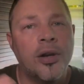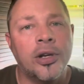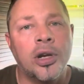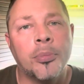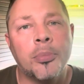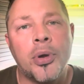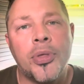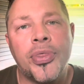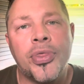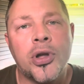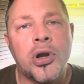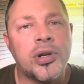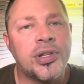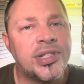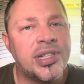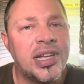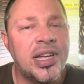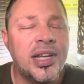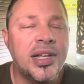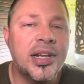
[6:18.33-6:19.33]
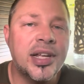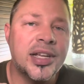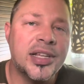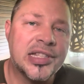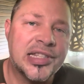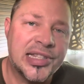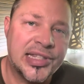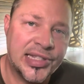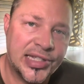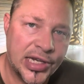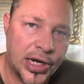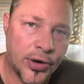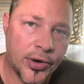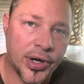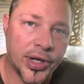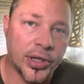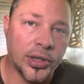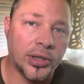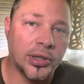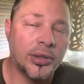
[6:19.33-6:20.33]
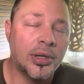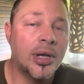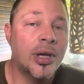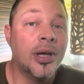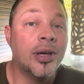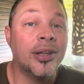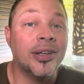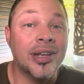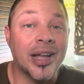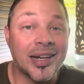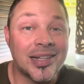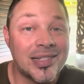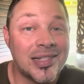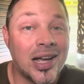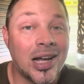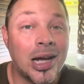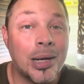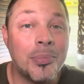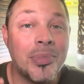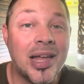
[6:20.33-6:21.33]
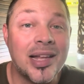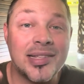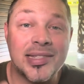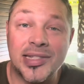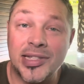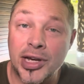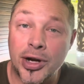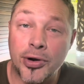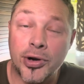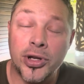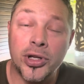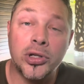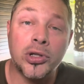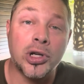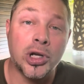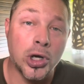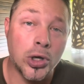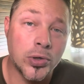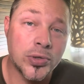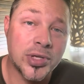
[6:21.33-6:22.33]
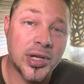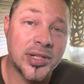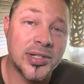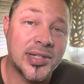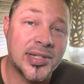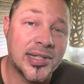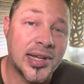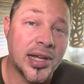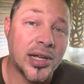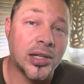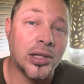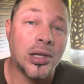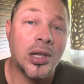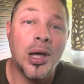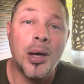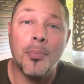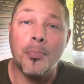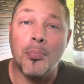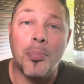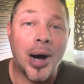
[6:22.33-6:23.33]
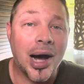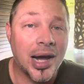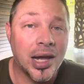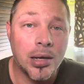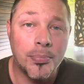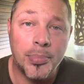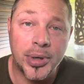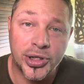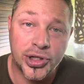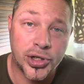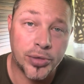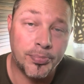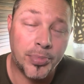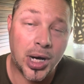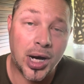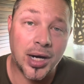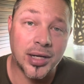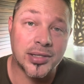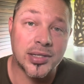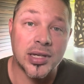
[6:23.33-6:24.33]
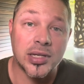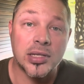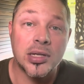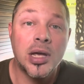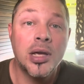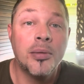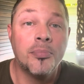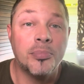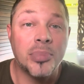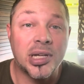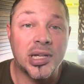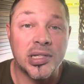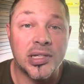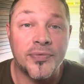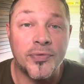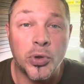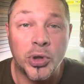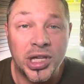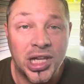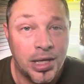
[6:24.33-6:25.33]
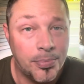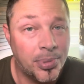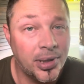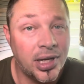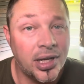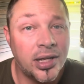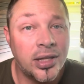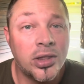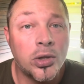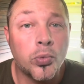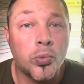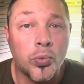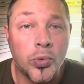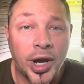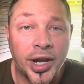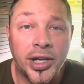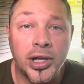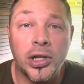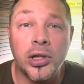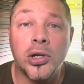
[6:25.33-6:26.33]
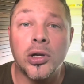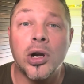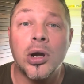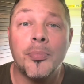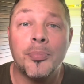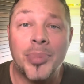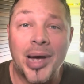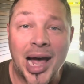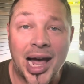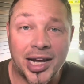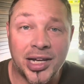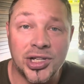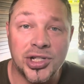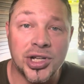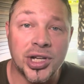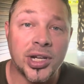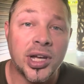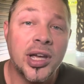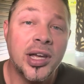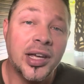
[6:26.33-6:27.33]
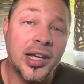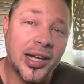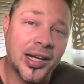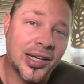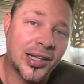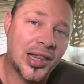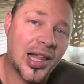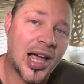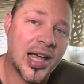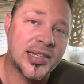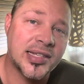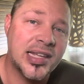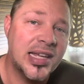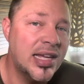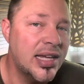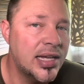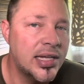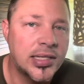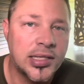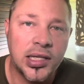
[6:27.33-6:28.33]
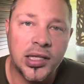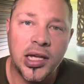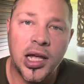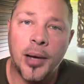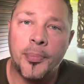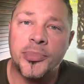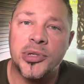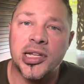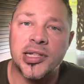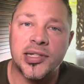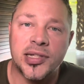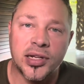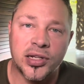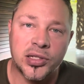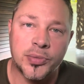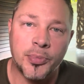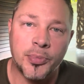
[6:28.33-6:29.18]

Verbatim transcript: Number 13 is cereal. Next time that cereal goes on sale, buy a bunch of boxes, because if you keep it in the regular packaging, it can last easily up to 6